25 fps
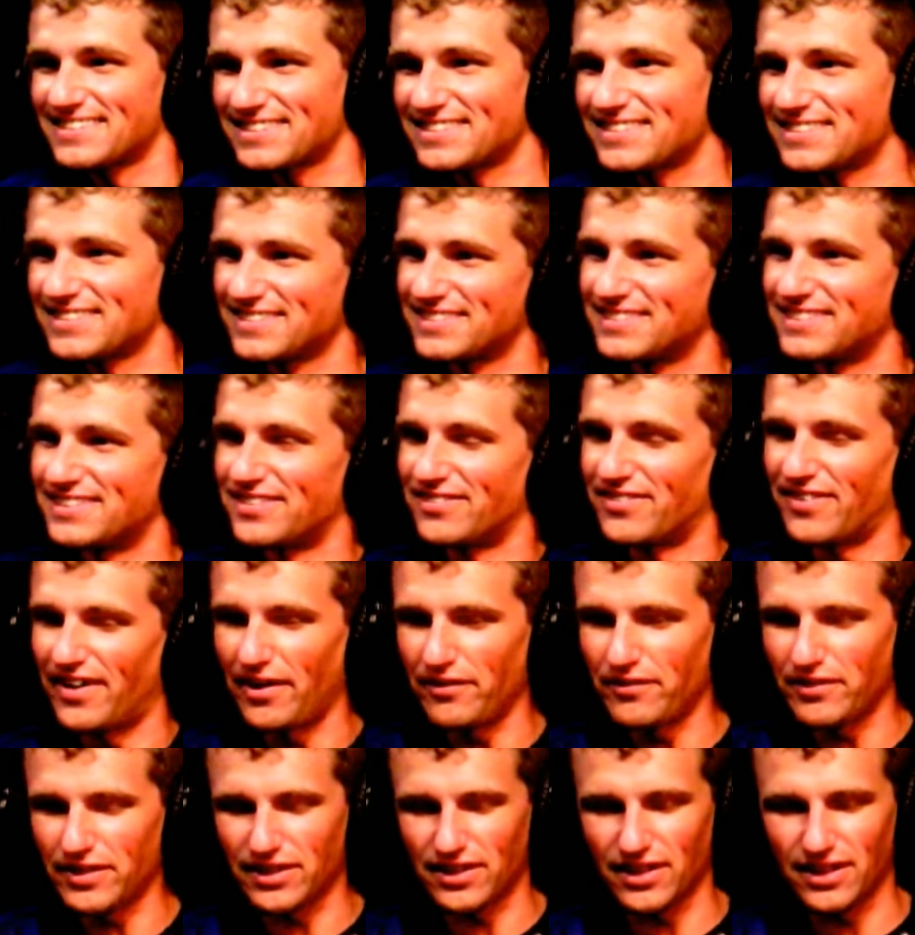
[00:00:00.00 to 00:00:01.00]
Well,
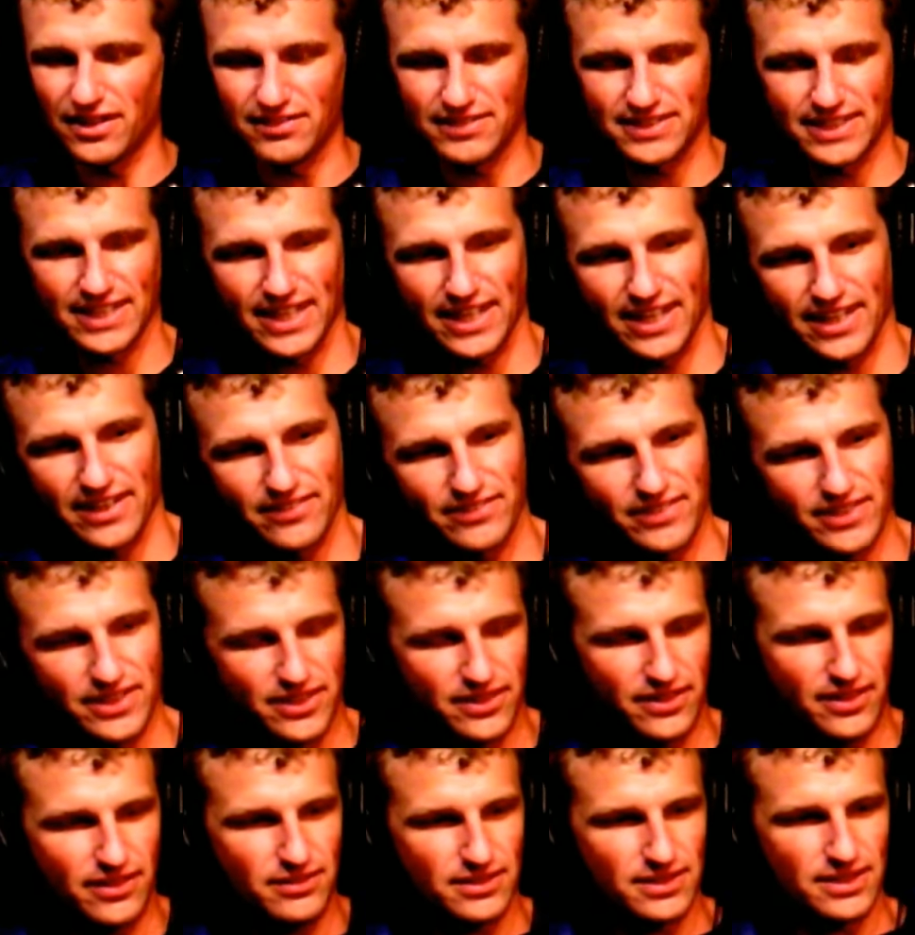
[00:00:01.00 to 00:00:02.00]
I would love to have,
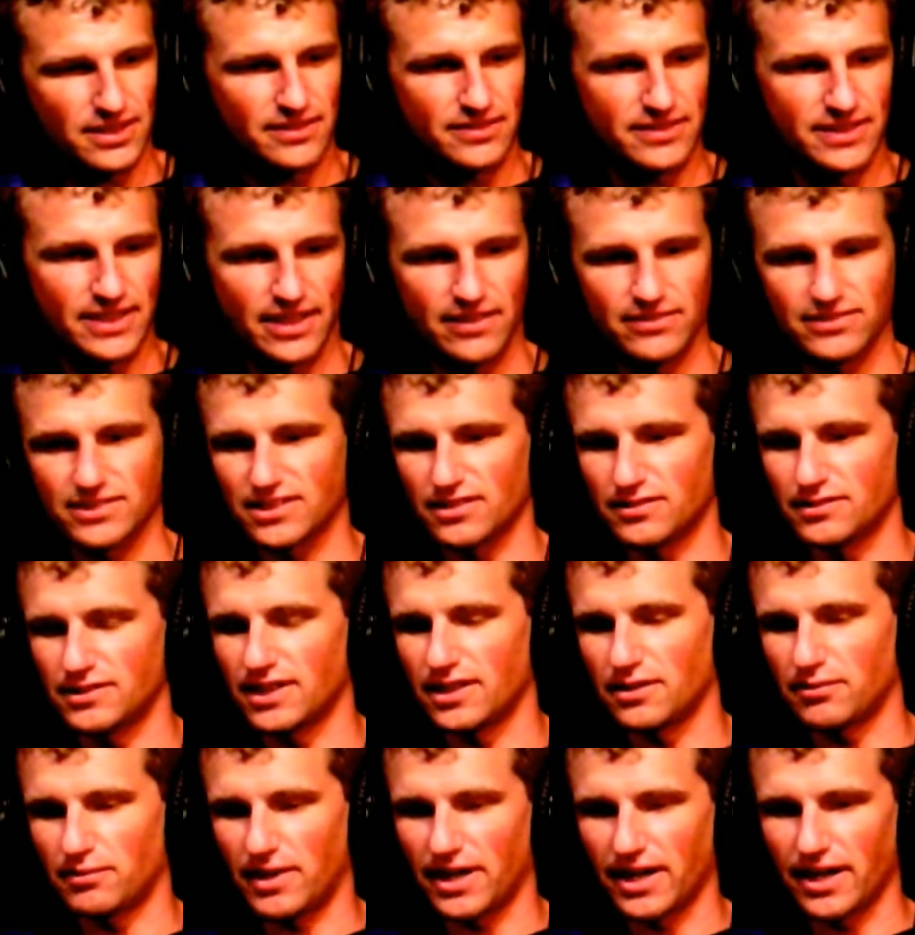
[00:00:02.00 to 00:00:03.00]

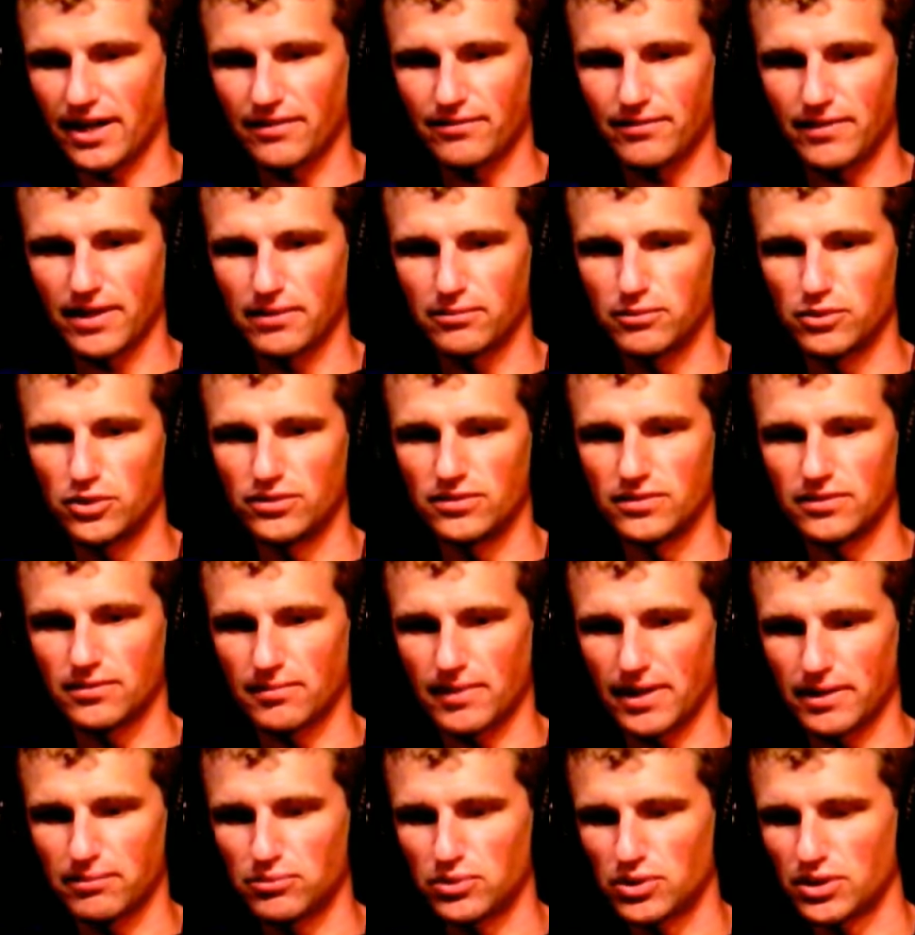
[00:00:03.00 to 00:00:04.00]
someday
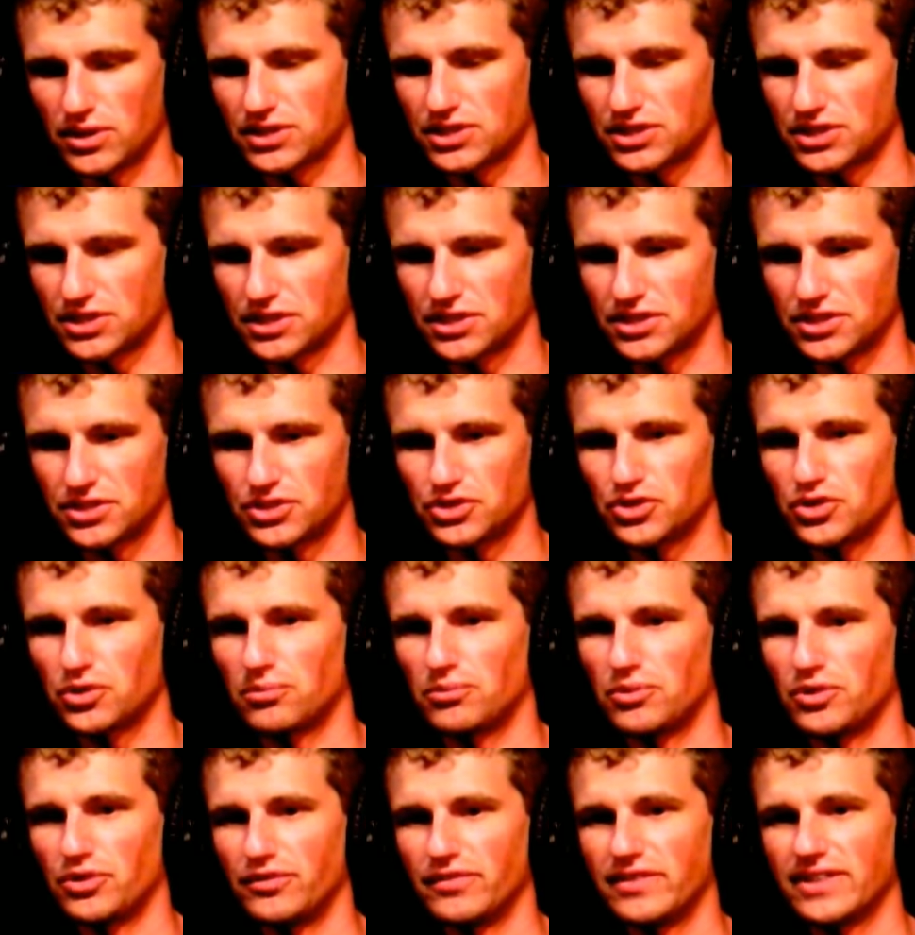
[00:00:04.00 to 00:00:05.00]
my books turn into a
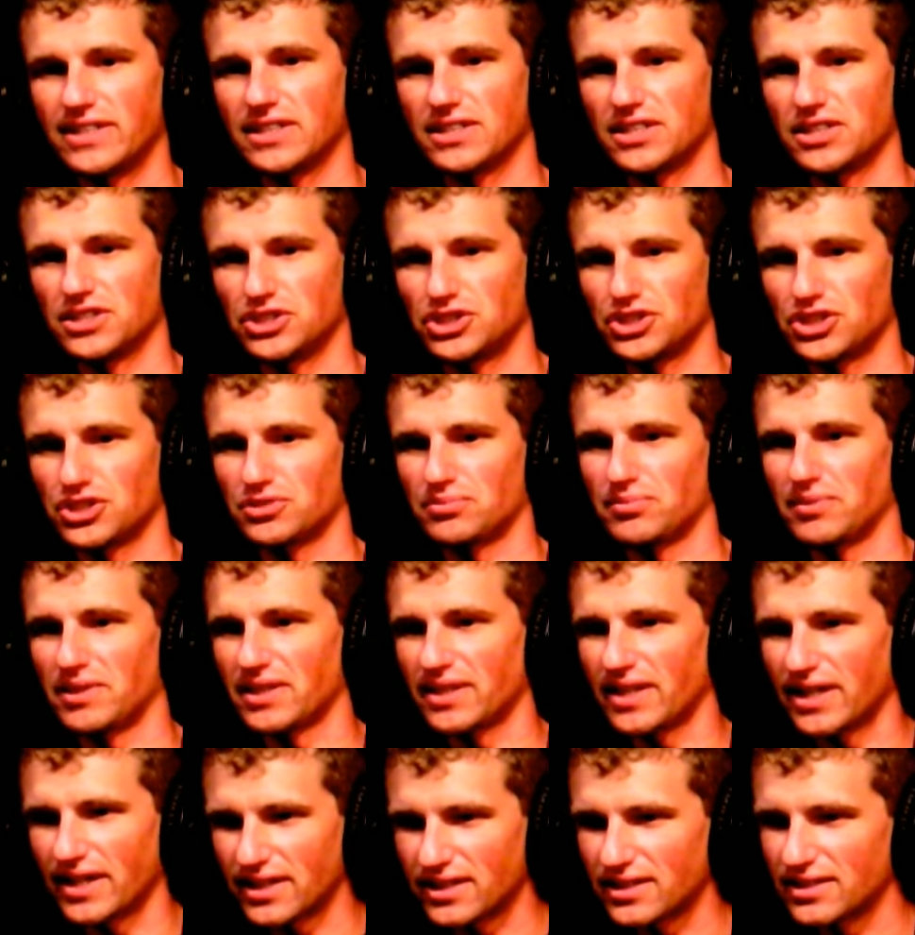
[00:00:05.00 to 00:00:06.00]
movie and it just be
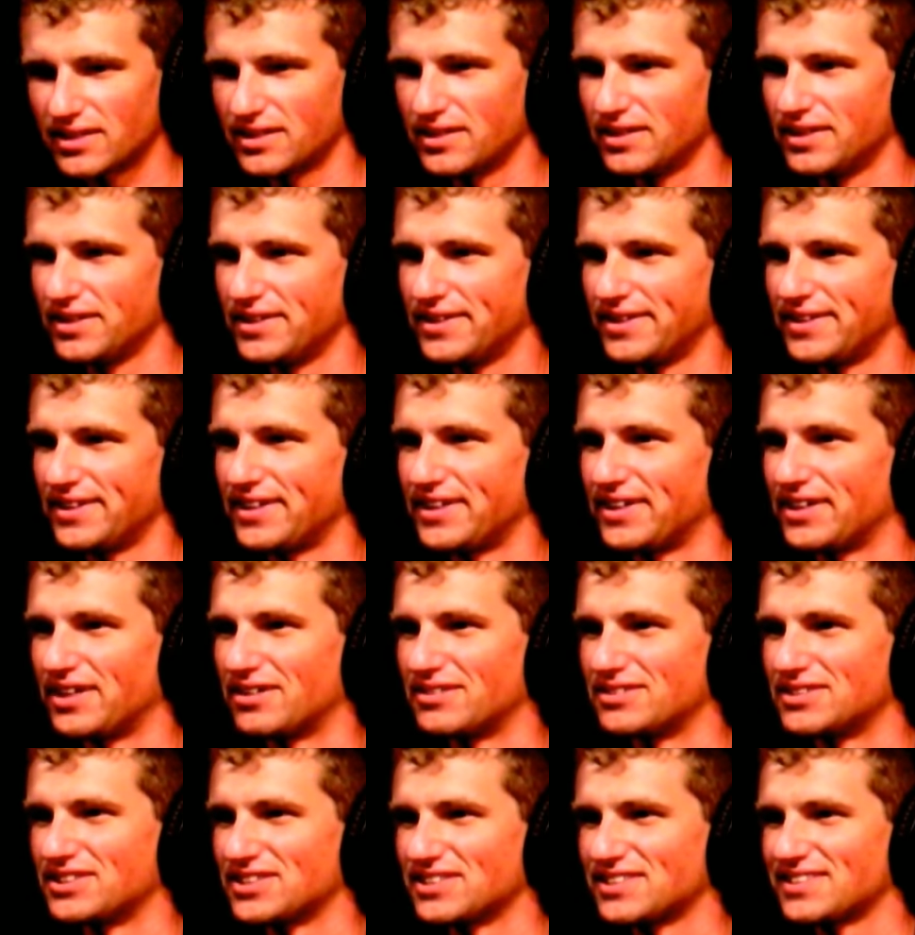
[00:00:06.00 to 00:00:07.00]
like,
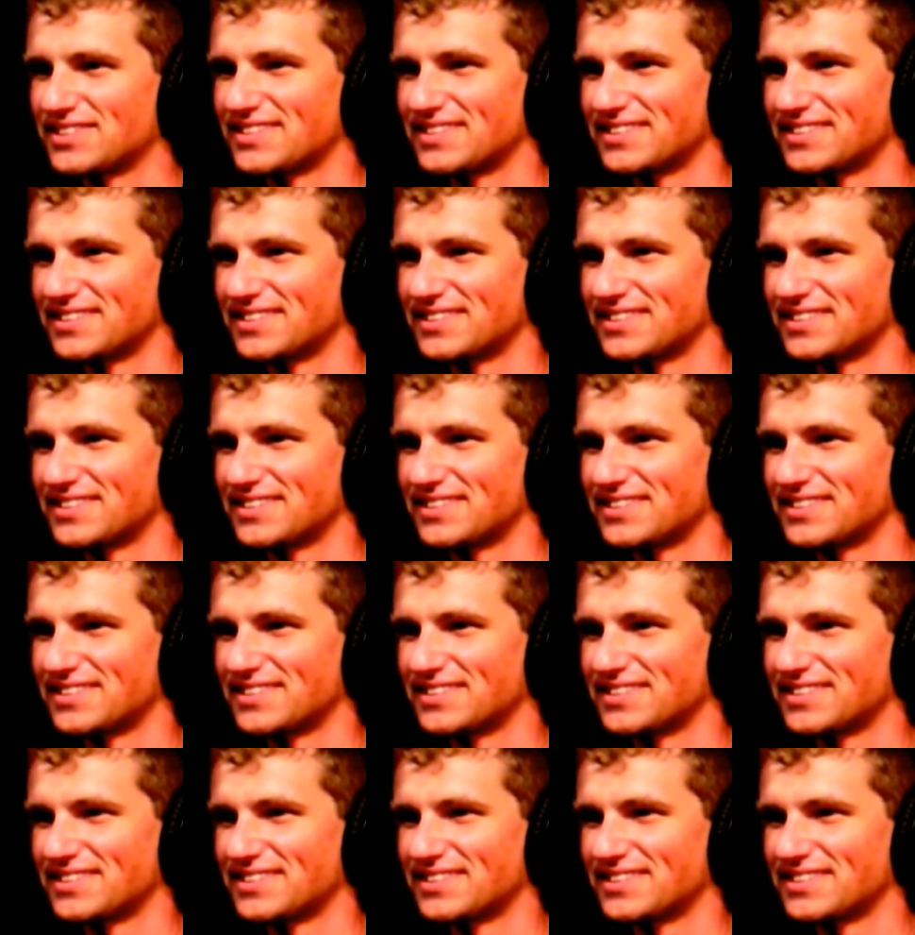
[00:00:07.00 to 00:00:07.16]
just.